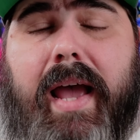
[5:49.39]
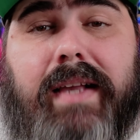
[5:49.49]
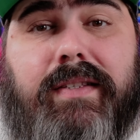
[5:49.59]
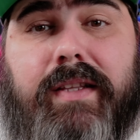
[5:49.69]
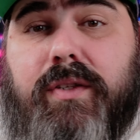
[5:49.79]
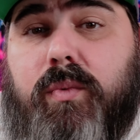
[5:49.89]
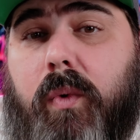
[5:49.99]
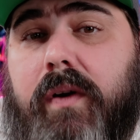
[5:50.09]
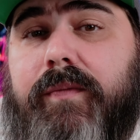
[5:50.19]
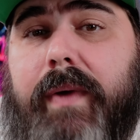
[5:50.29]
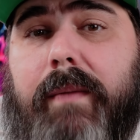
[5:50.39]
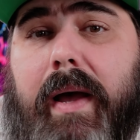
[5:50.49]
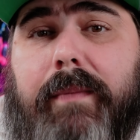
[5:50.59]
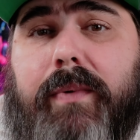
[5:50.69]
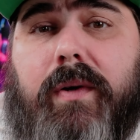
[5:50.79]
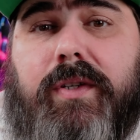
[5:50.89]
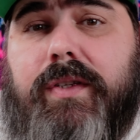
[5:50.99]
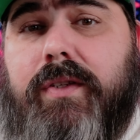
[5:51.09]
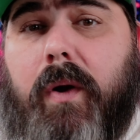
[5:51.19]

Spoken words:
as this would have been my purchase